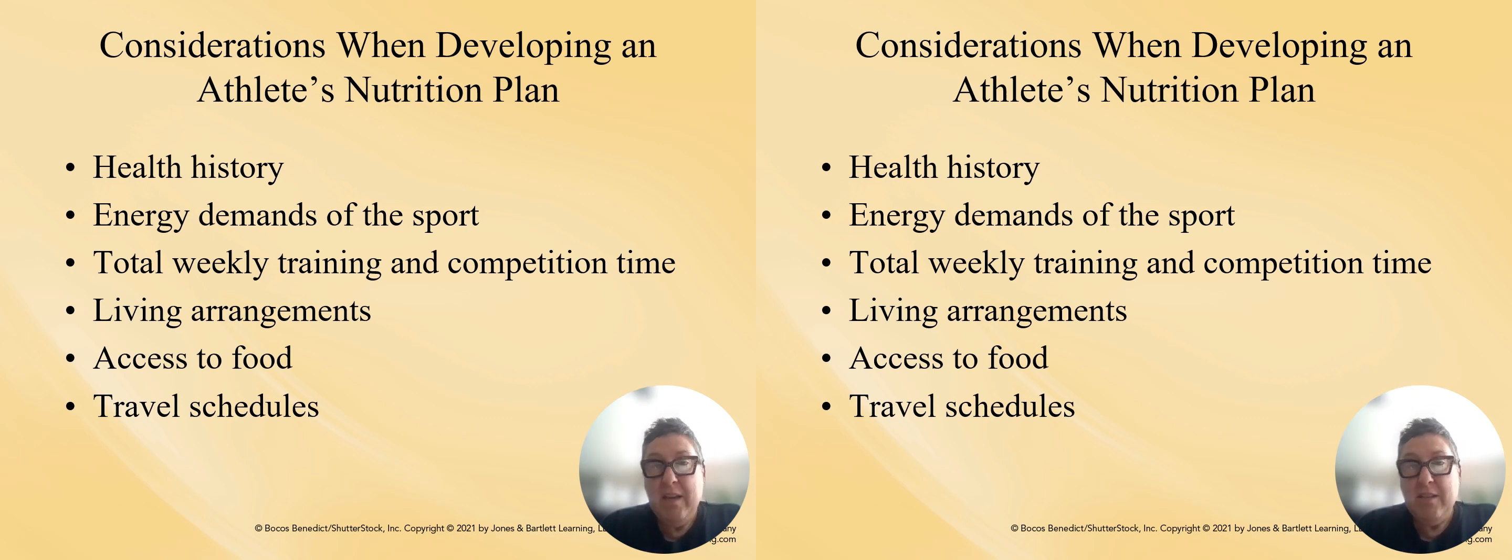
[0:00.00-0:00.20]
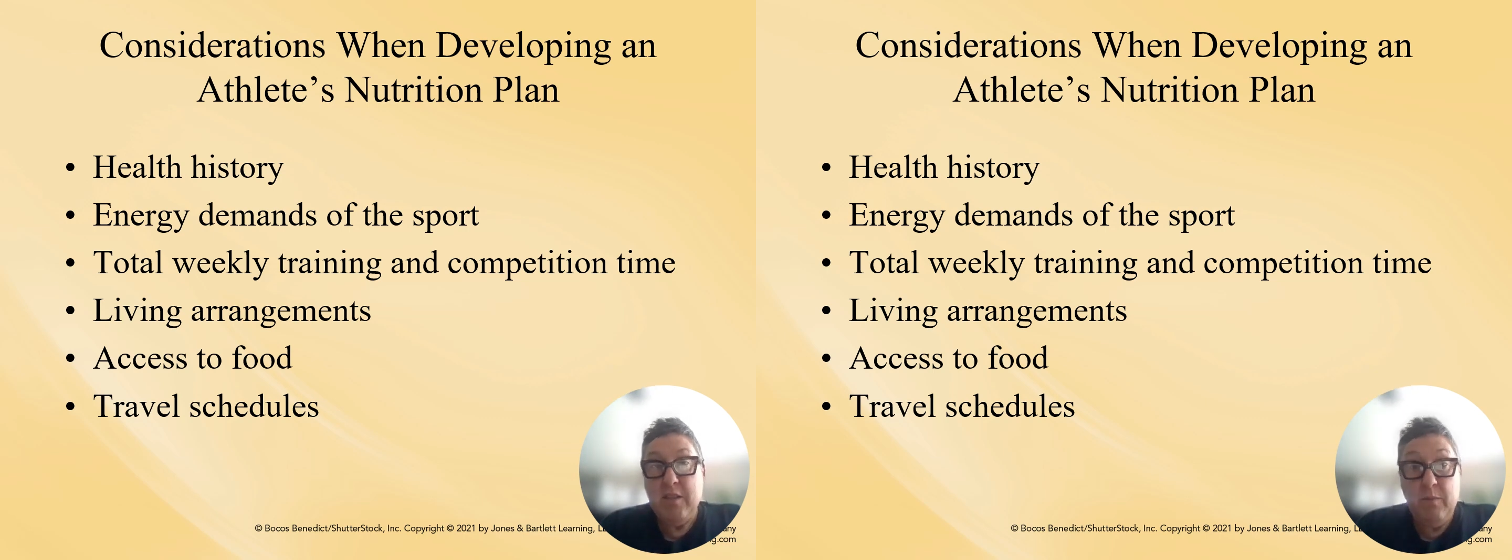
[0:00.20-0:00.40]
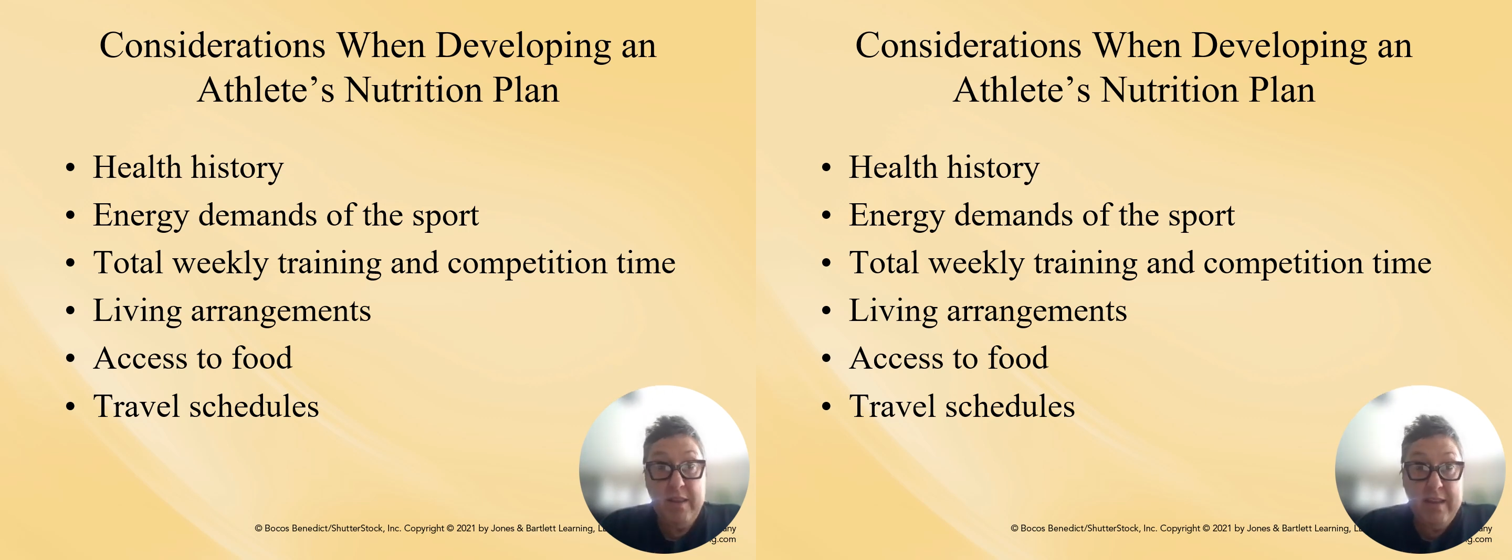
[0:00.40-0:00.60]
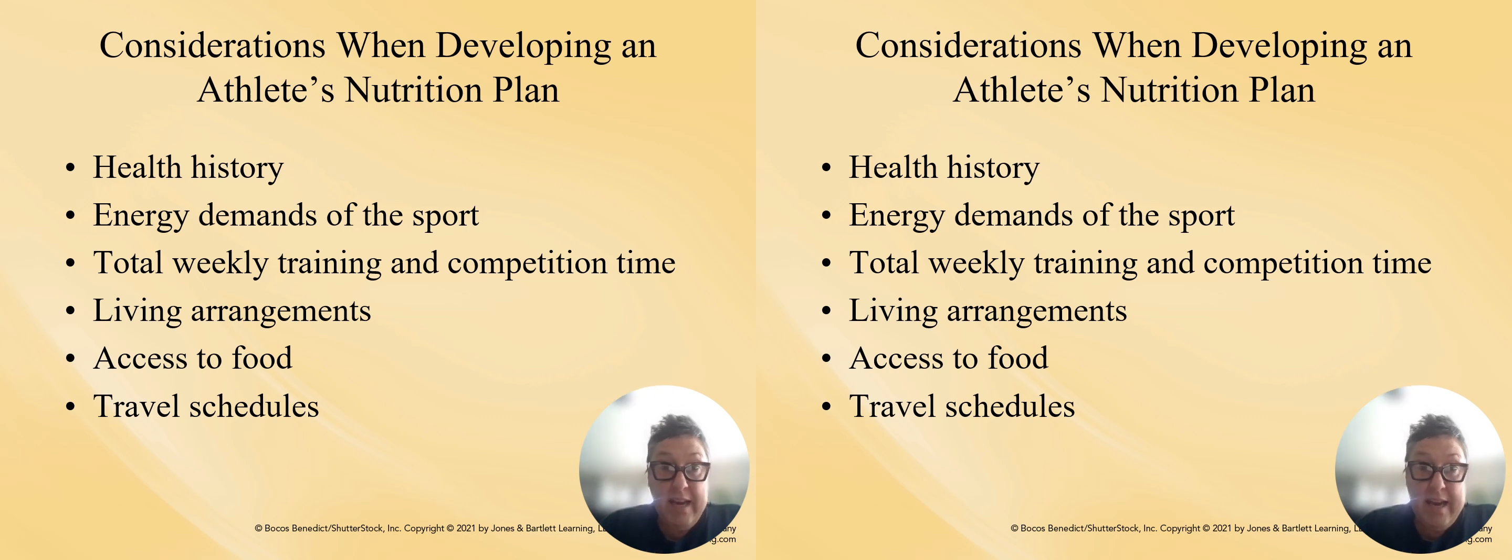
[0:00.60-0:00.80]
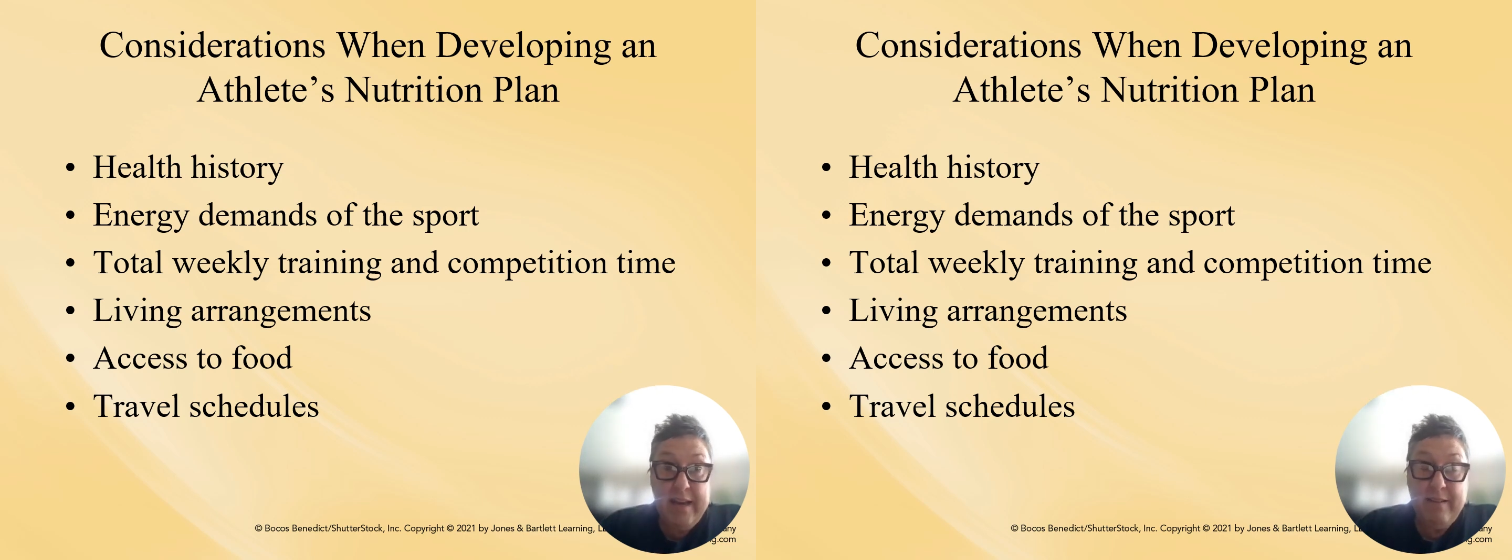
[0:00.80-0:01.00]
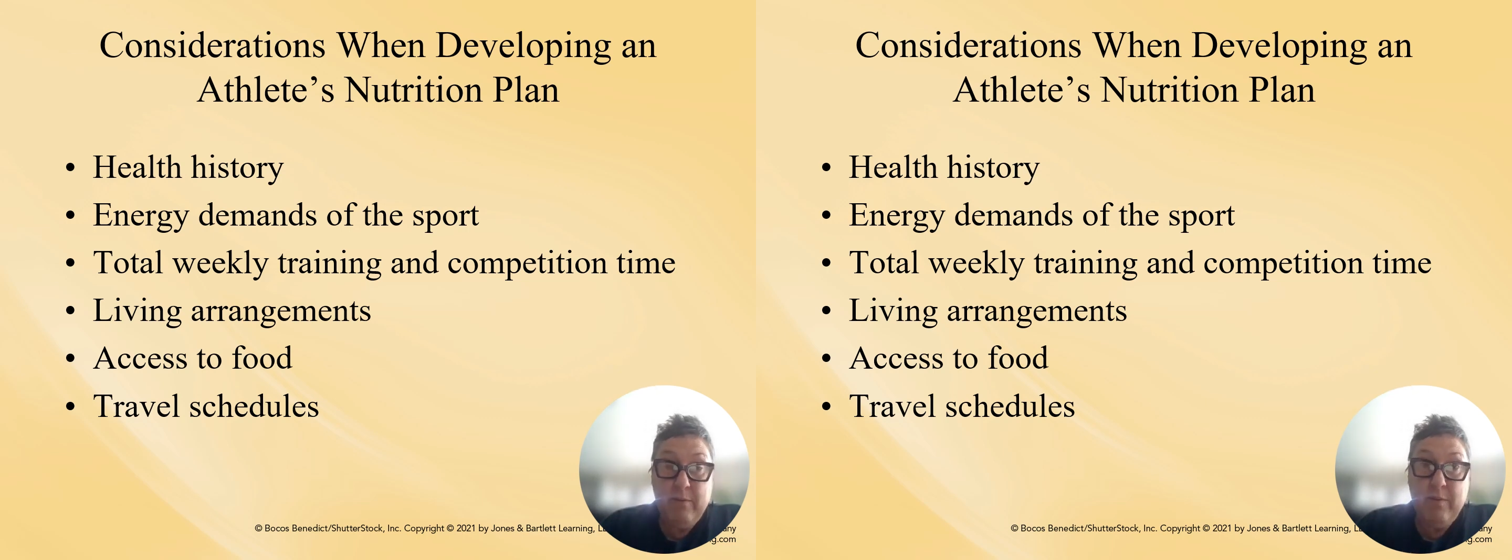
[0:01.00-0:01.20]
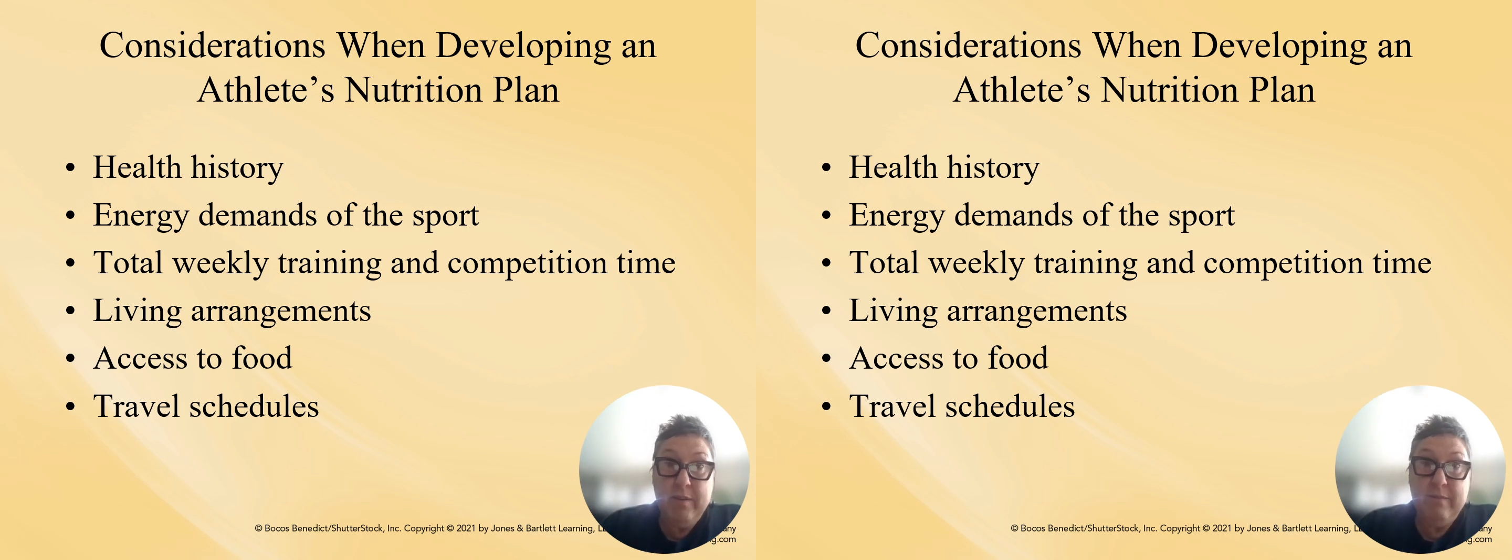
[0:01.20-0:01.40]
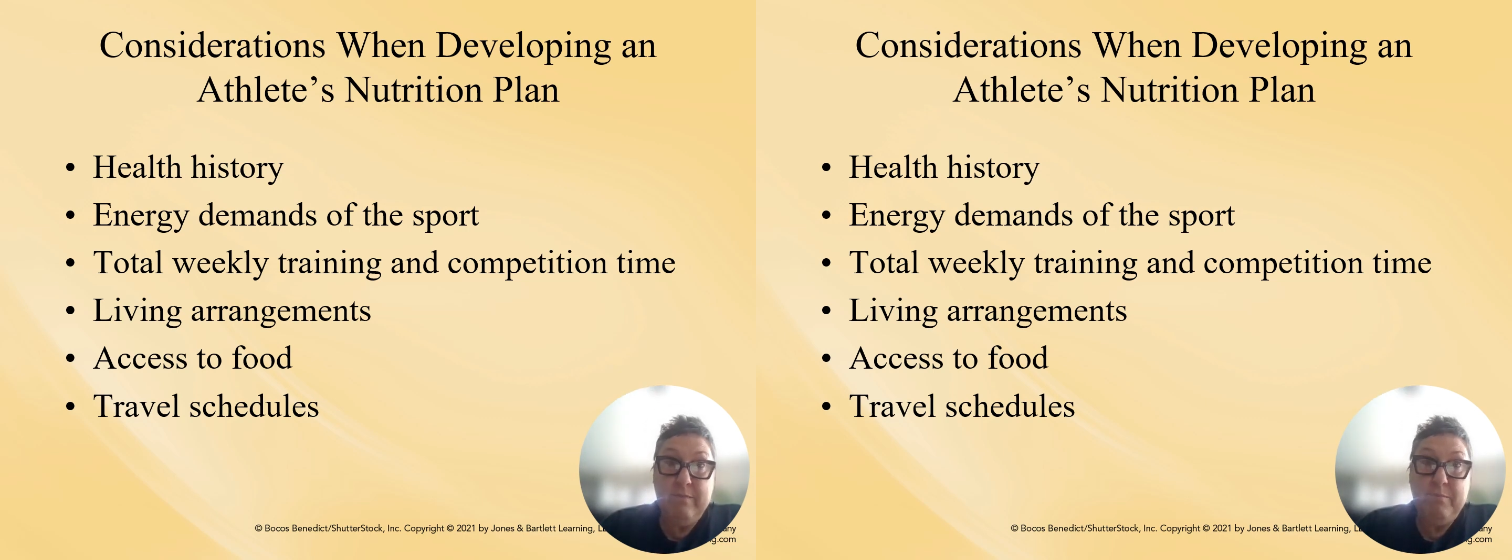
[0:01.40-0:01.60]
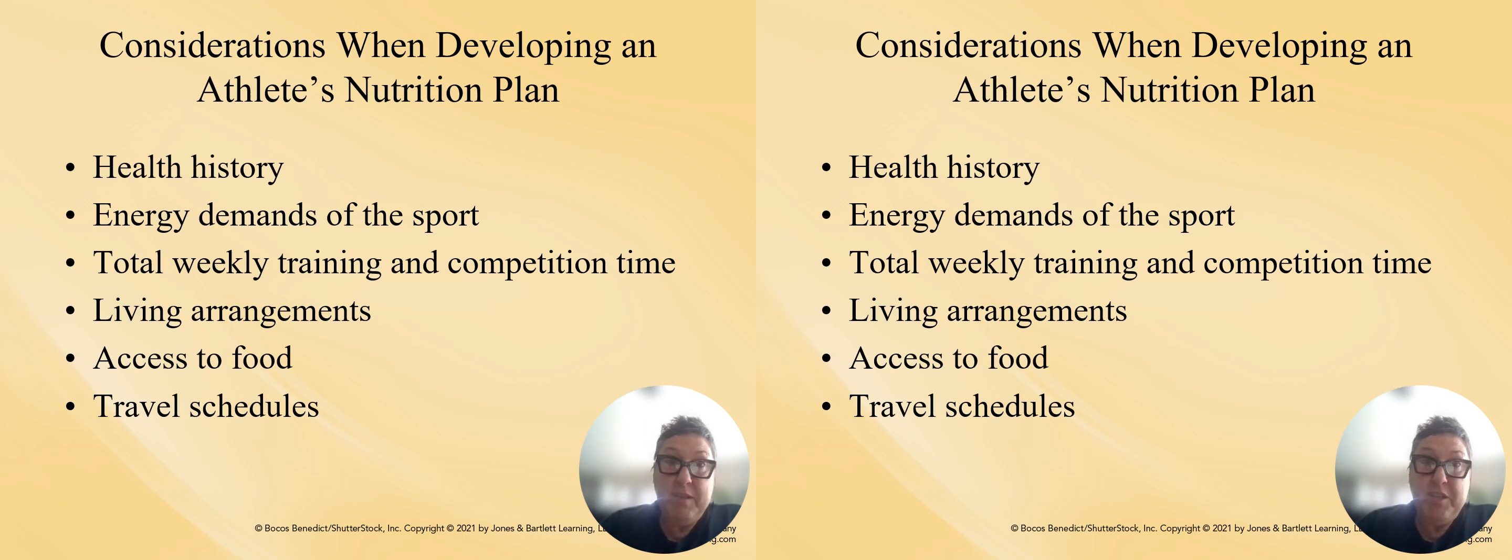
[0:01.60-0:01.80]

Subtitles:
So with that, be